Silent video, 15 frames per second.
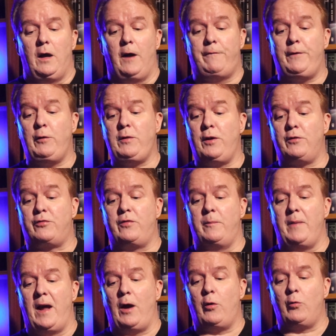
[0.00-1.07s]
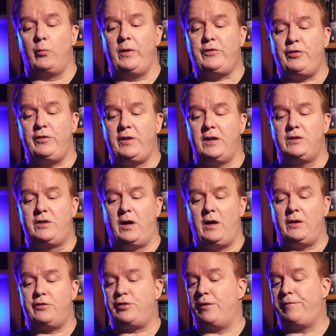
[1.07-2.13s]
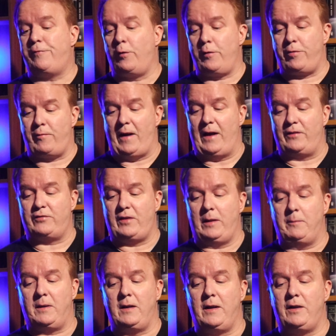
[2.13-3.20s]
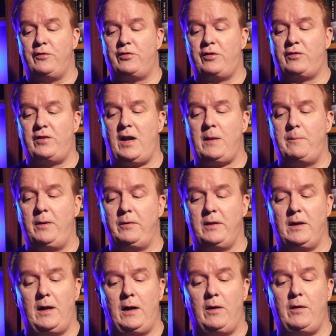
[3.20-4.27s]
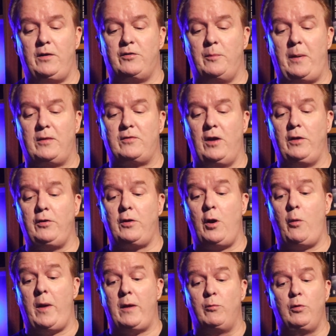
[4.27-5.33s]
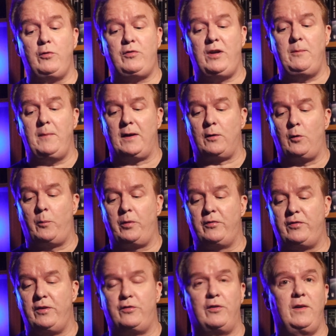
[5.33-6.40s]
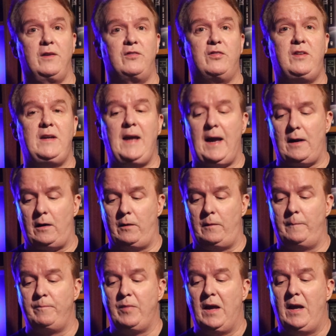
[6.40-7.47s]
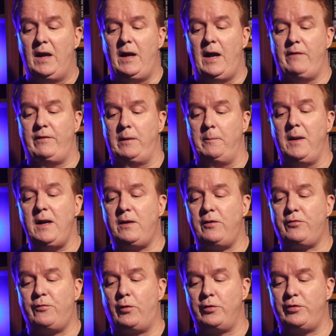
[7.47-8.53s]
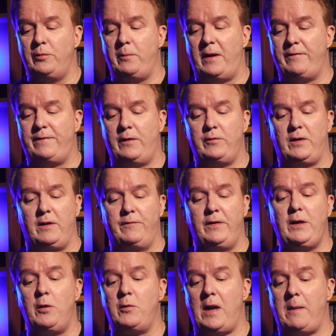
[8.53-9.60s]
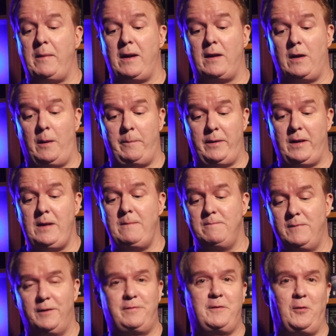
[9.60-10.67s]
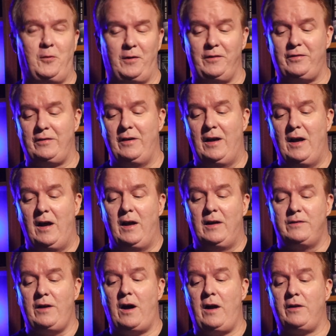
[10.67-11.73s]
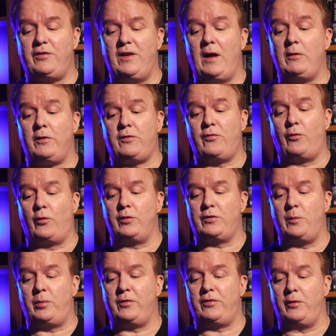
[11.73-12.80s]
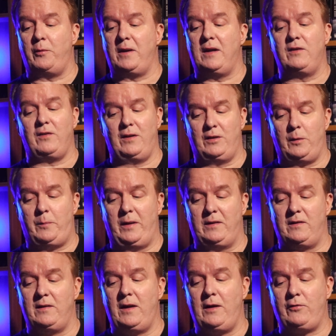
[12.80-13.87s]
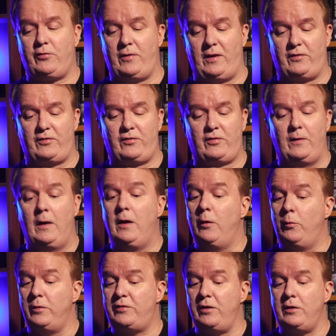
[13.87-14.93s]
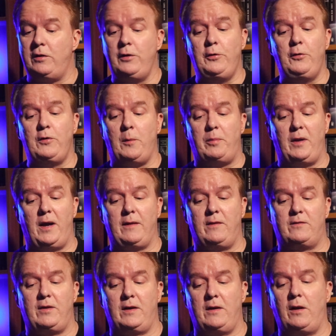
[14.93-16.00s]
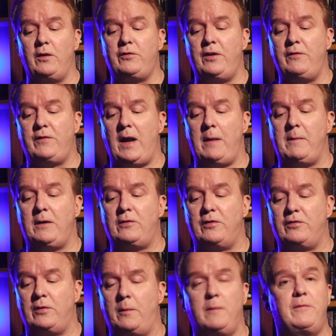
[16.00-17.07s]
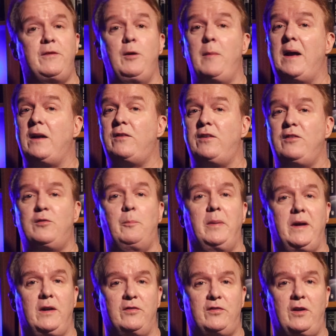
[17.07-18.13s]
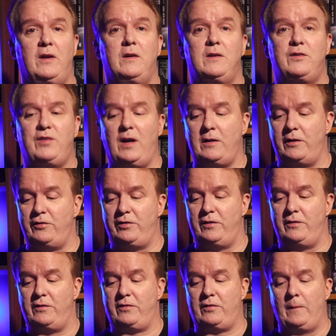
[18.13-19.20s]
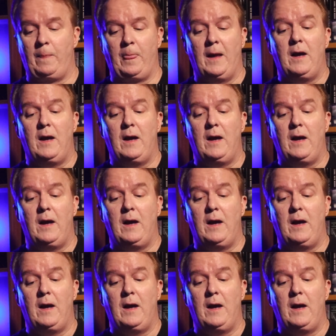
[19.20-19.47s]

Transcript: A few years from now, Richard Dodge Forthrast, a middle-aged tech billionaire, is about to undergo a routine medical procedure in Seattle. Having made his fortune by founding a video gaming company, of course, Dodge now looks forward to pursuing his independent interests, which include applying the technology of gaming to some of humanity's biggest challenges.